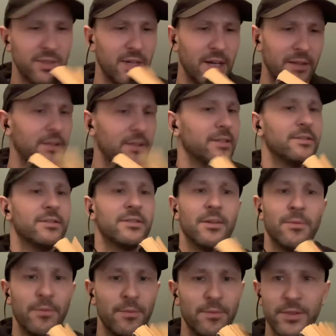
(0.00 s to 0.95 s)
I like
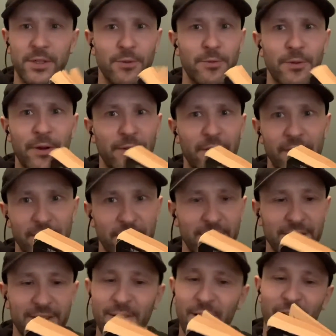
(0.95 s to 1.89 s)
two of my favorite
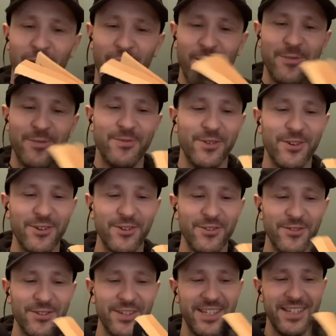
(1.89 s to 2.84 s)
horror
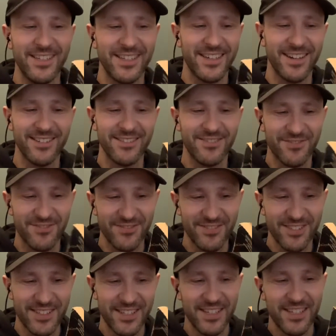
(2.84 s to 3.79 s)
movie kind
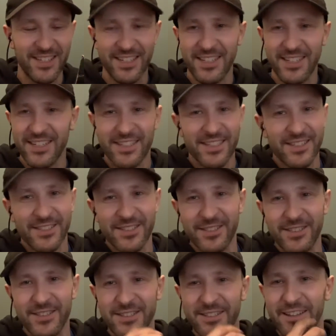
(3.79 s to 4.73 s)

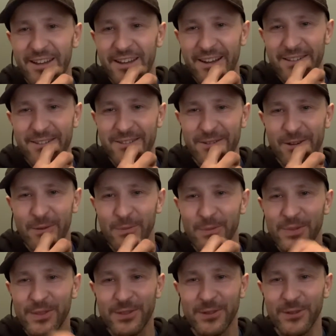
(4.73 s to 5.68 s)
of
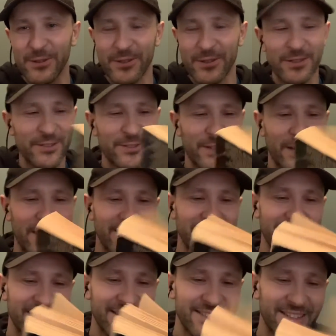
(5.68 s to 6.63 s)
tropes or styles, I
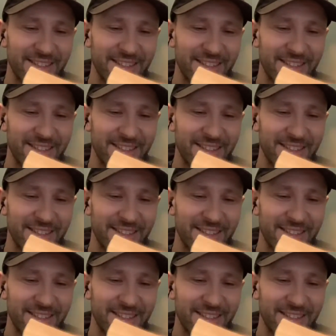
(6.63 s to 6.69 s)
guess.